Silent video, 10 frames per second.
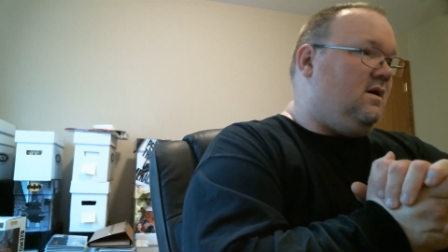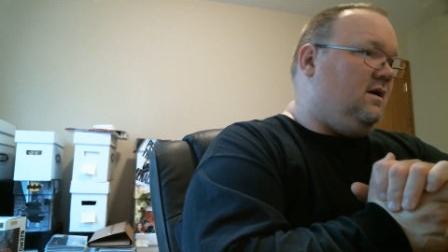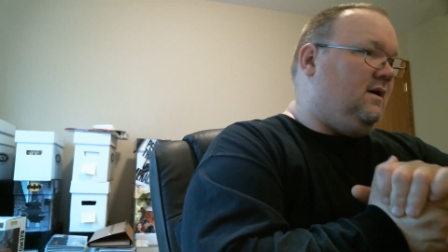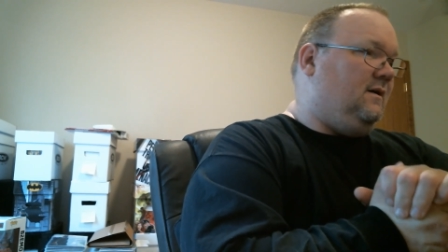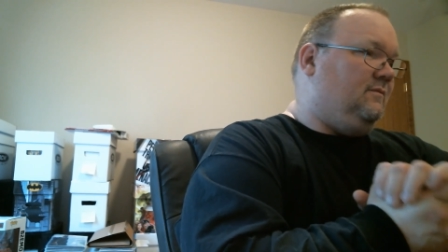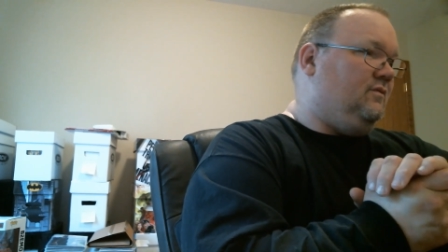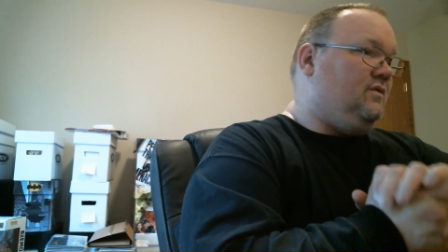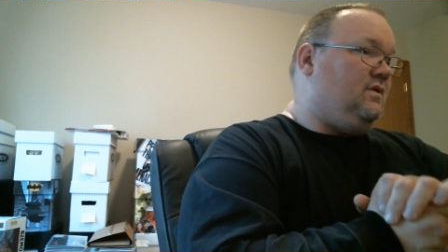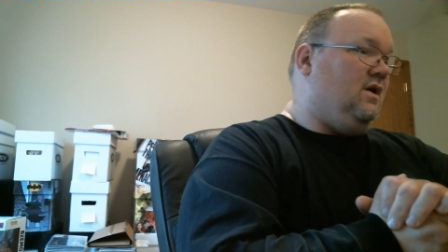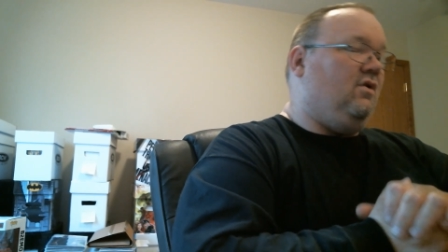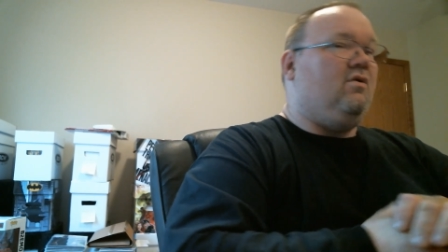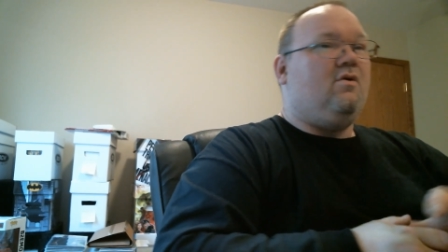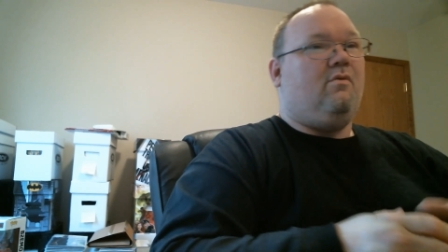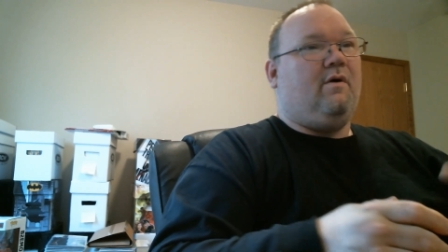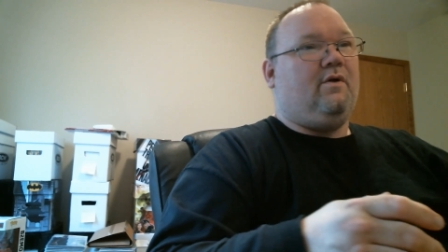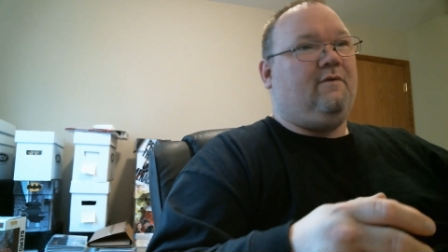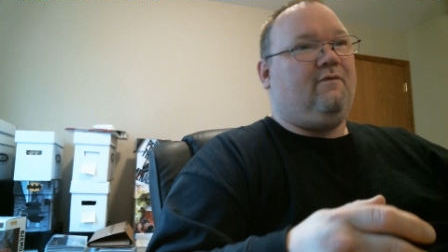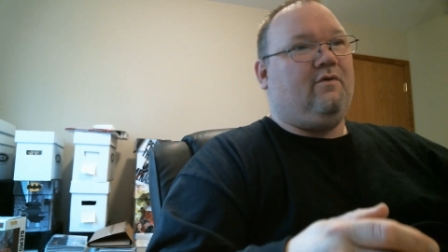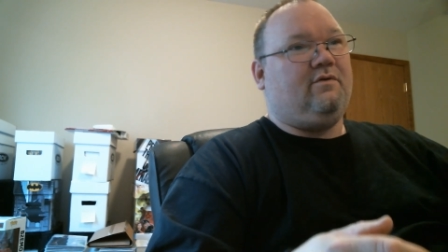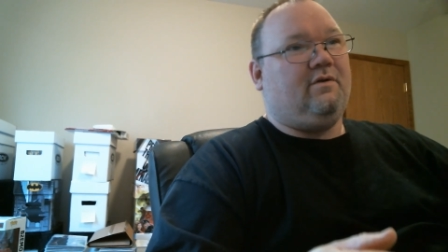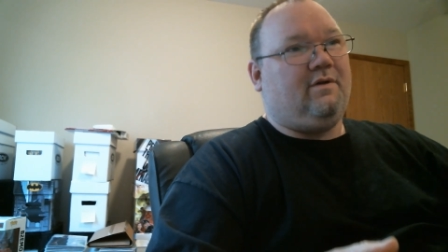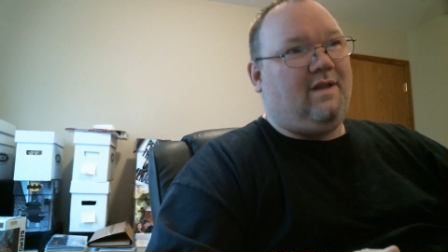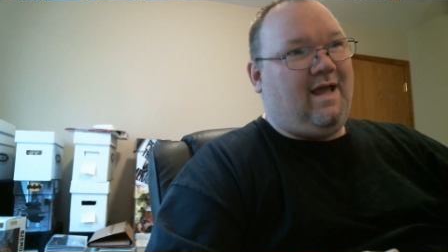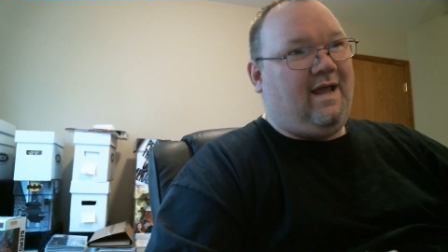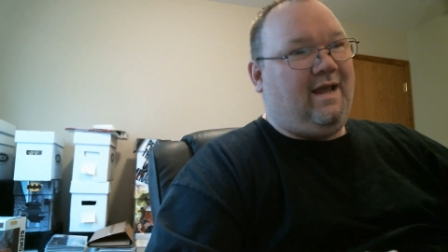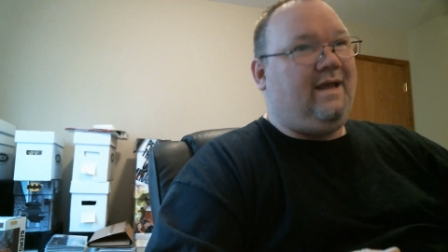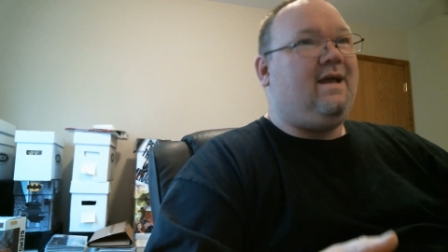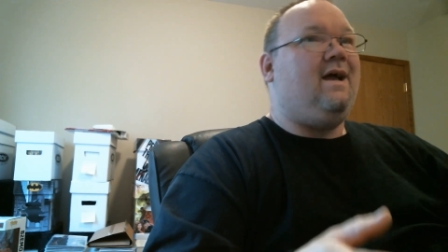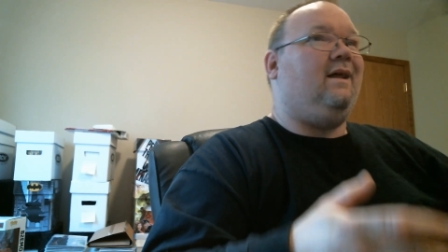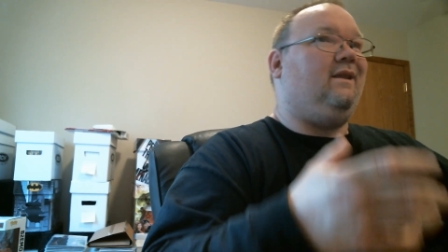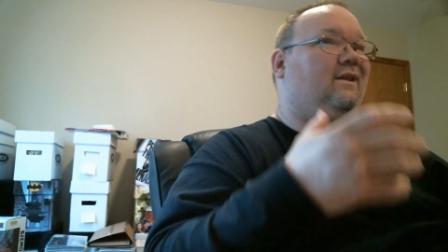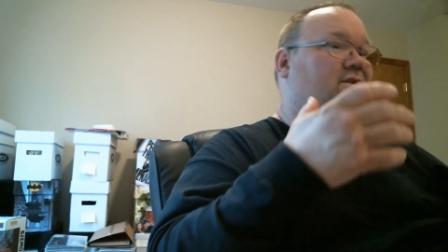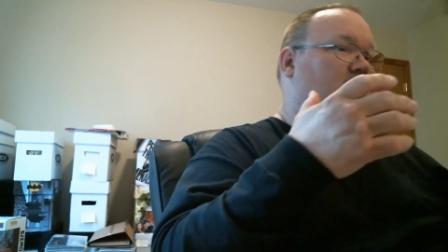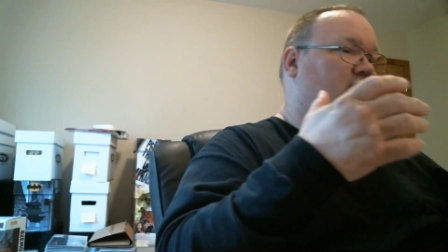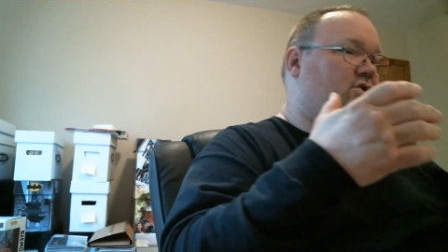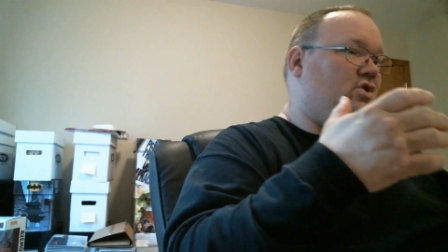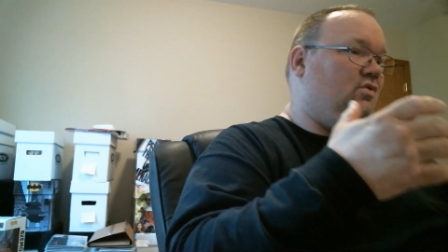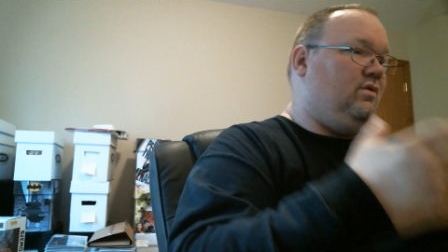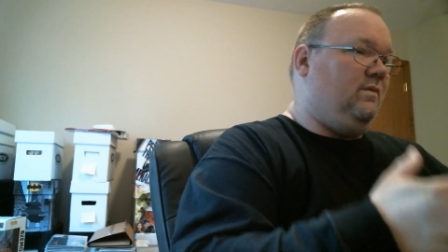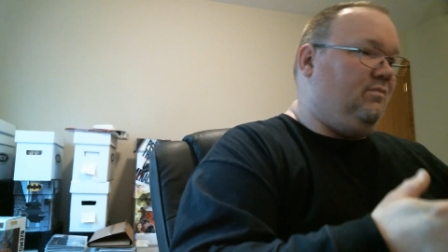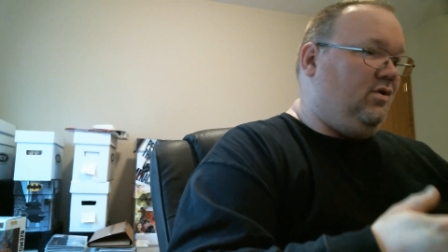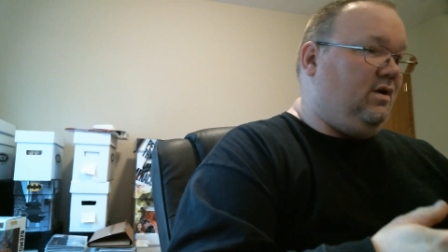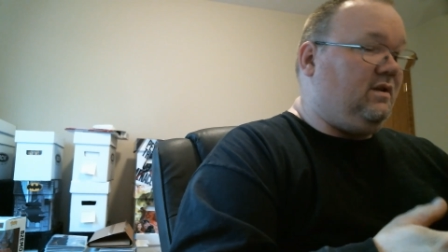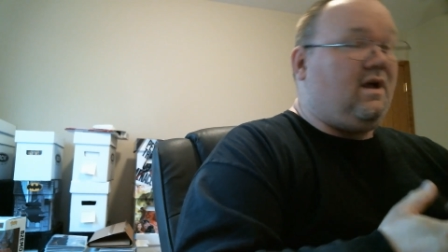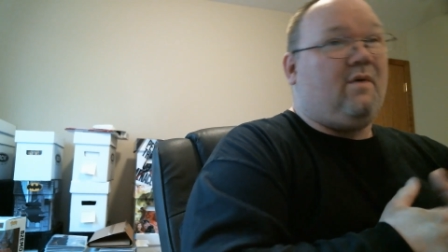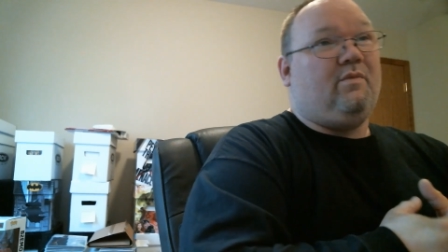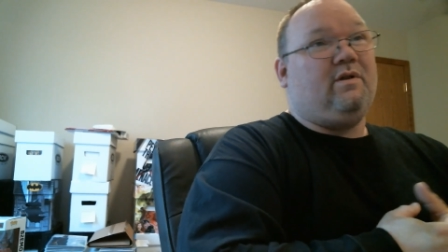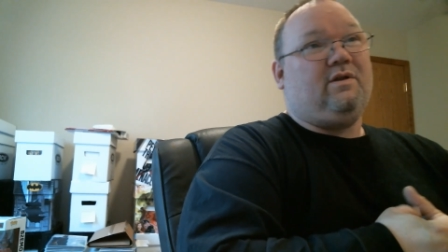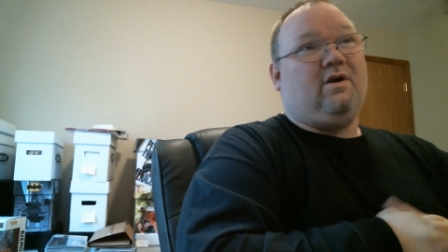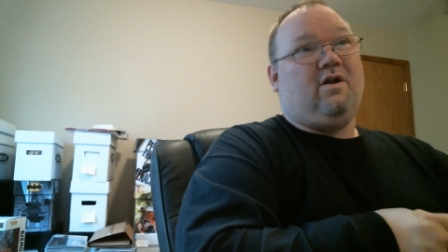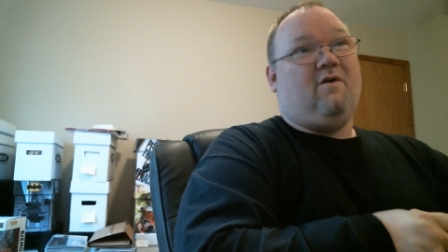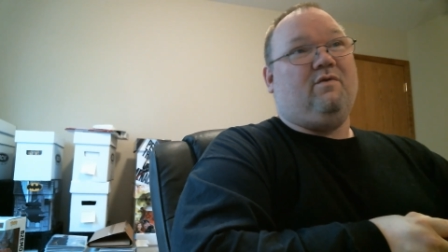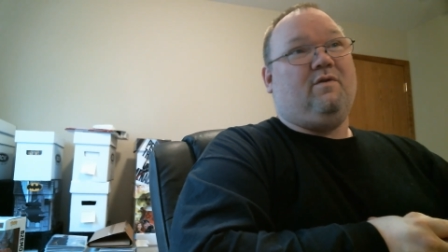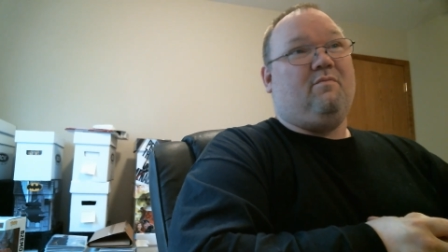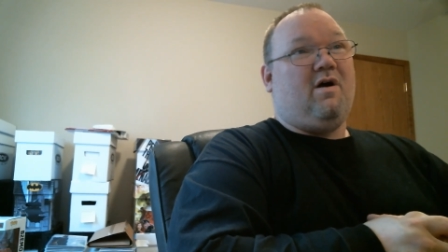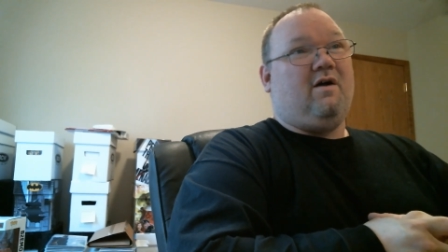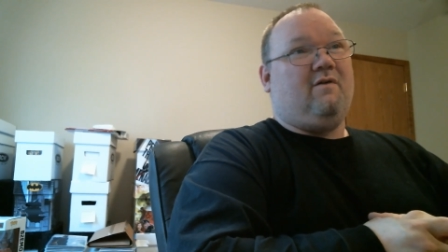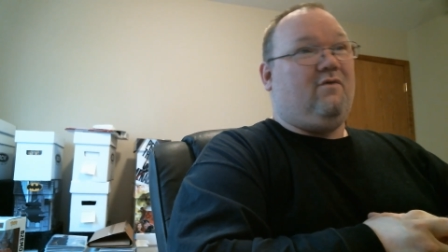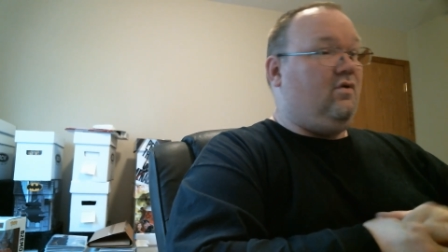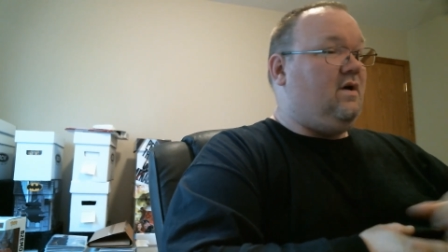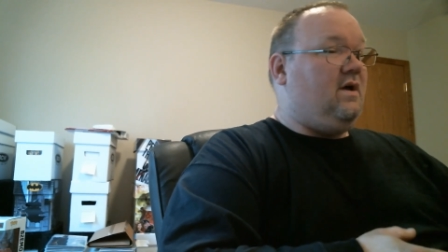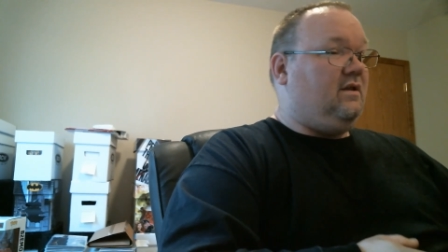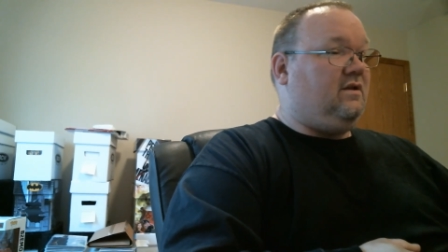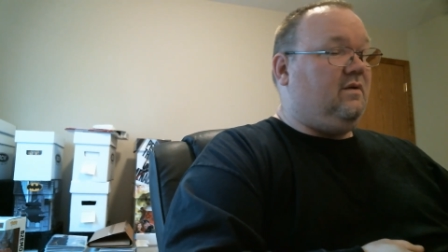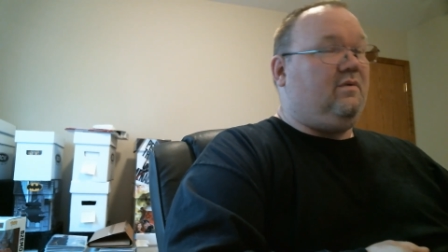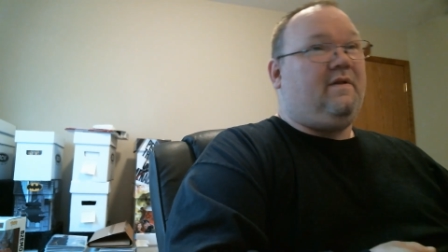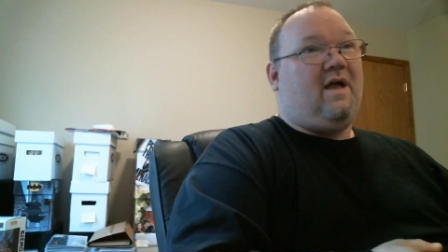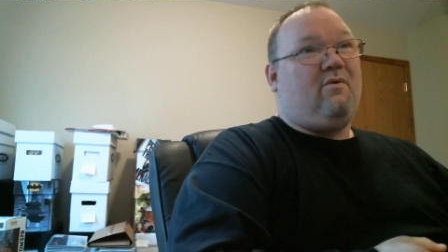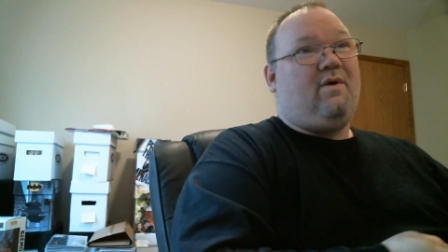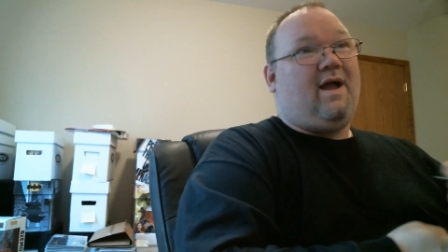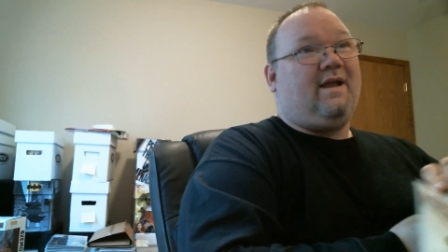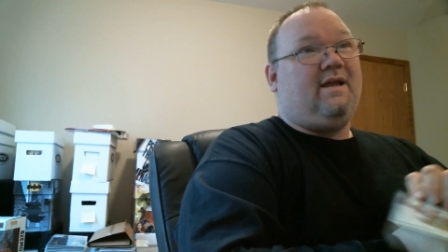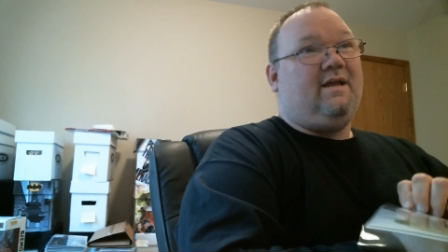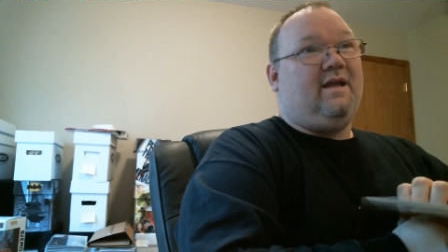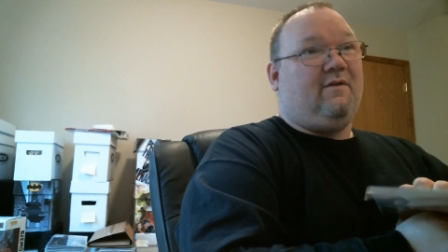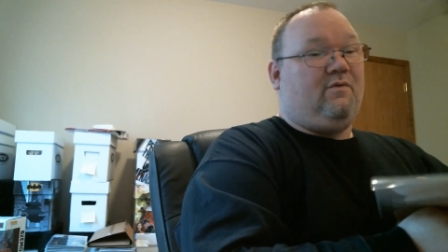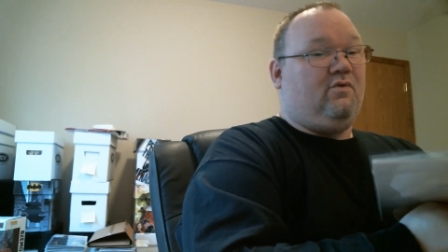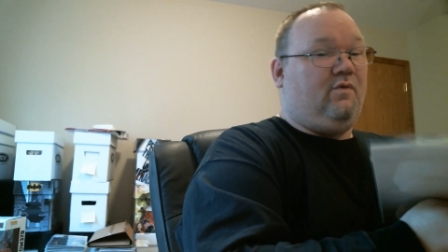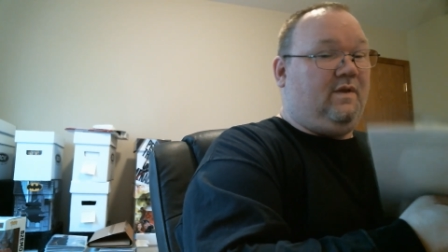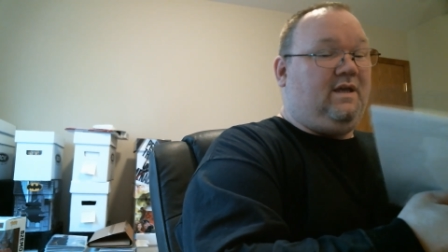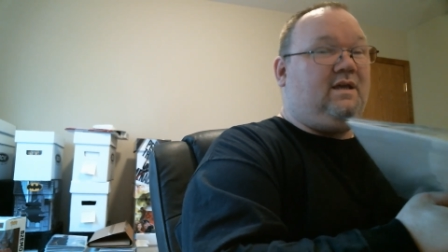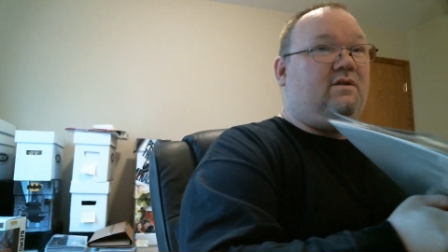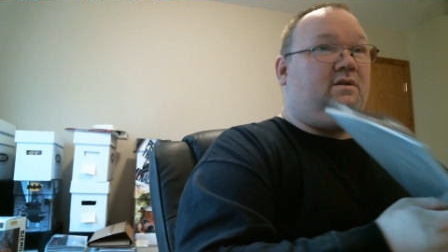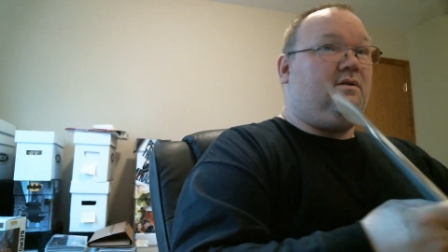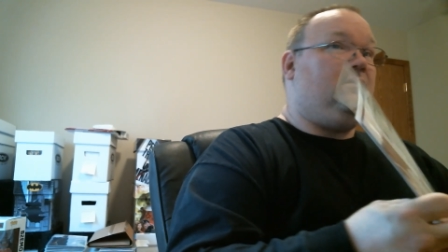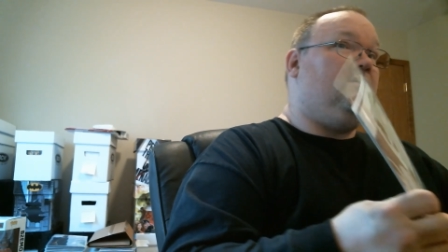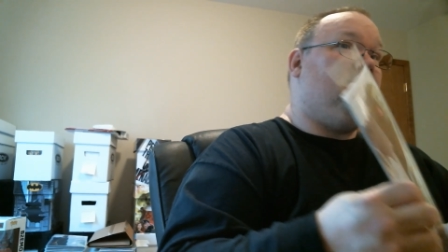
Um, so, without any further delay, let's start showing the books. I'm going to start off with the Marvel. Simply that way I can get through these.